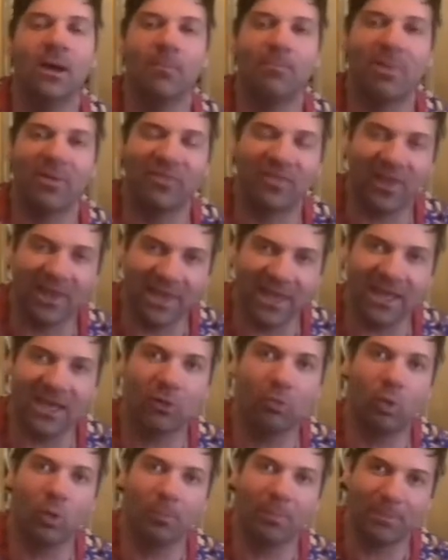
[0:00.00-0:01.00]
but the
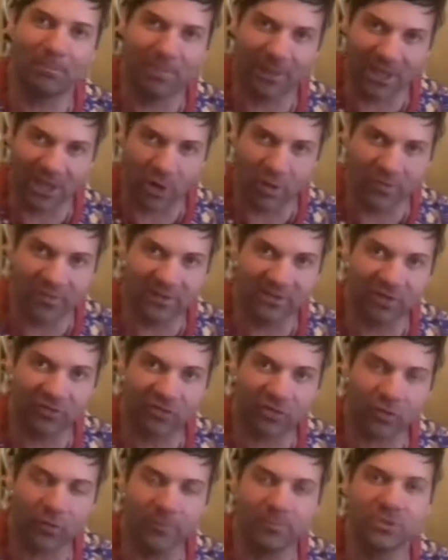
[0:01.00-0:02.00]
link will be below in the
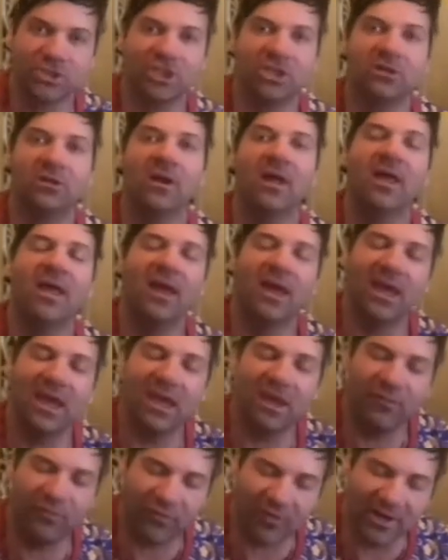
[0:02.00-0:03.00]
description
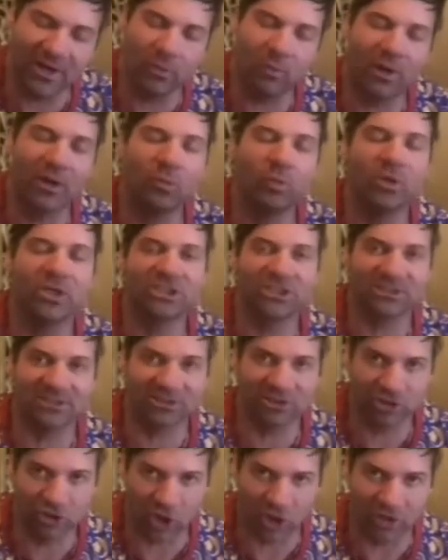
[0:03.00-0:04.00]
if anyone wishes
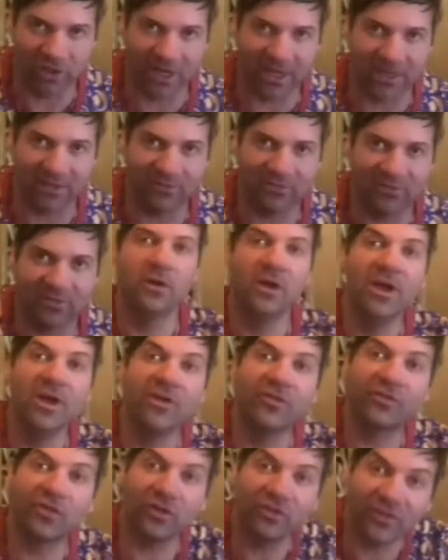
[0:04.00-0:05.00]
to donate.
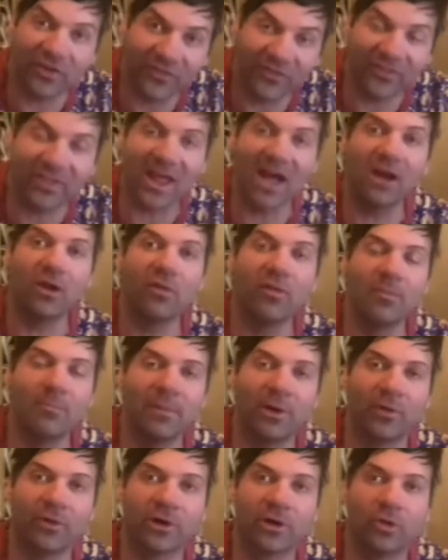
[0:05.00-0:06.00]
So to start on the
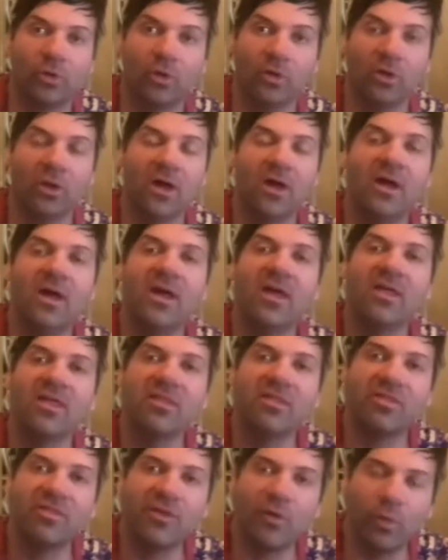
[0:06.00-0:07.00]
miracle,
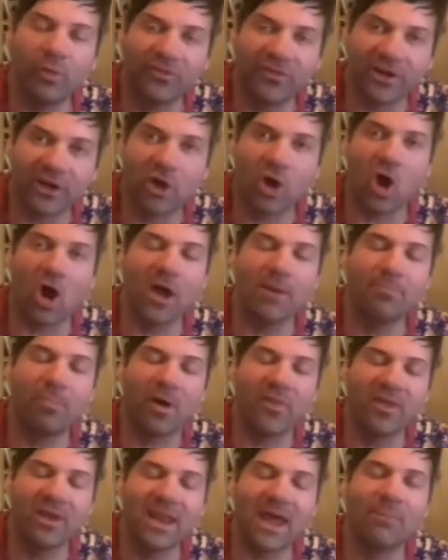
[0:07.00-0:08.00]
there was a guy by
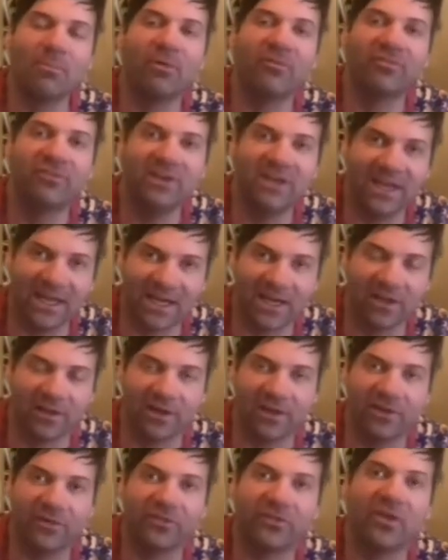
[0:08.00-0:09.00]
the name of
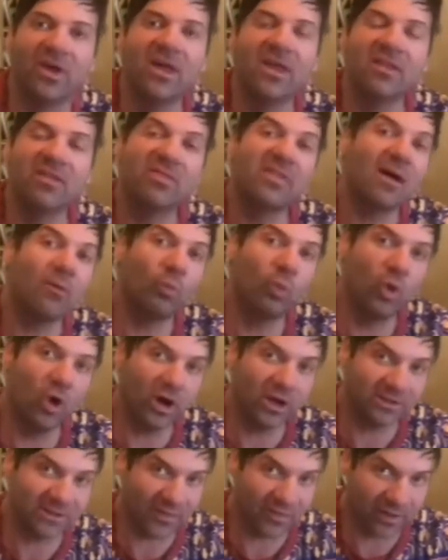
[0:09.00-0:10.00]
Nicholas that
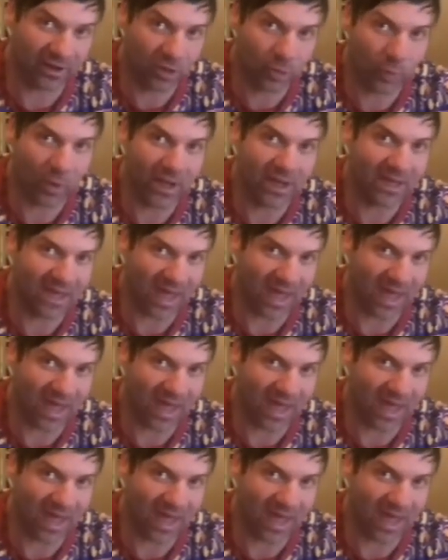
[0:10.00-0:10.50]
worked at the Greek